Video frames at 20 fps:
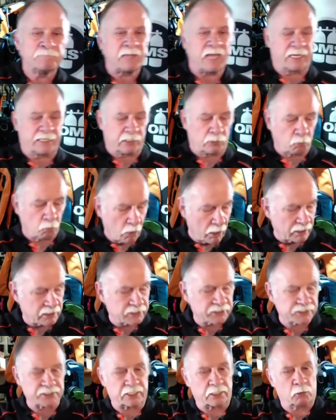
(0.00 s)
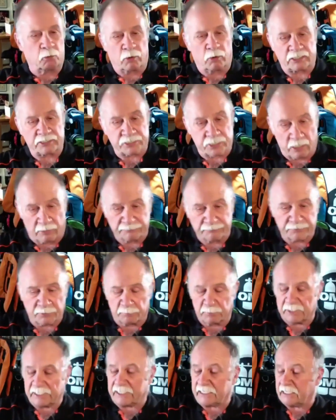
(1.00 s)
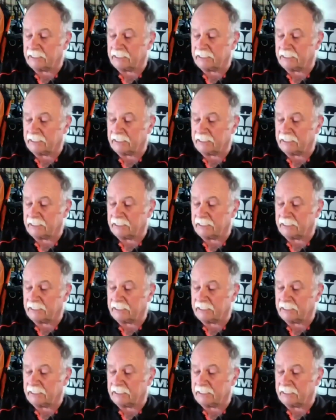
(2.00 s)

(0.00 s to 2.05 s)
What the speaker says: and it works comfortably,